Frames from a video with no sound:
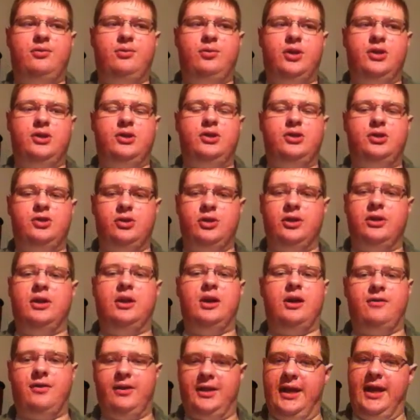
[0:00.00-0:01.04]
which should
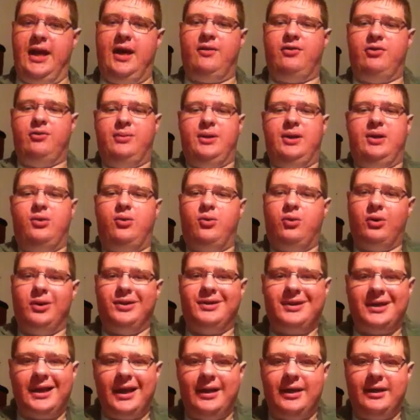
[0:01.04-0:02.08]
cover the alphabet, or
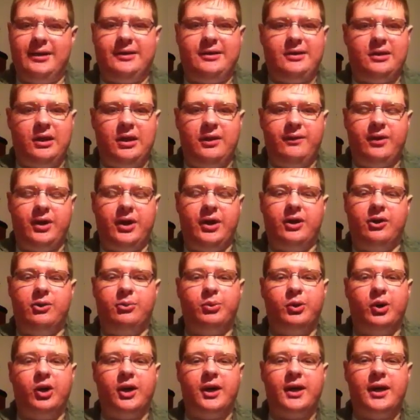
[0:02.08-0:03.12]
it's not necessarily a very good
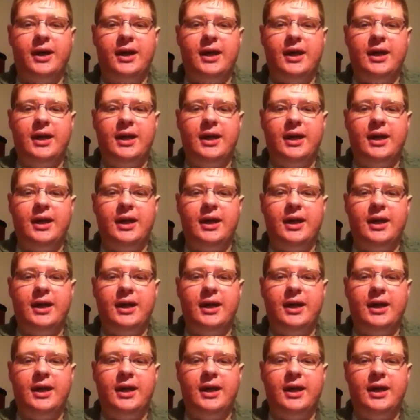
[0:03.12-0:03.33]
book,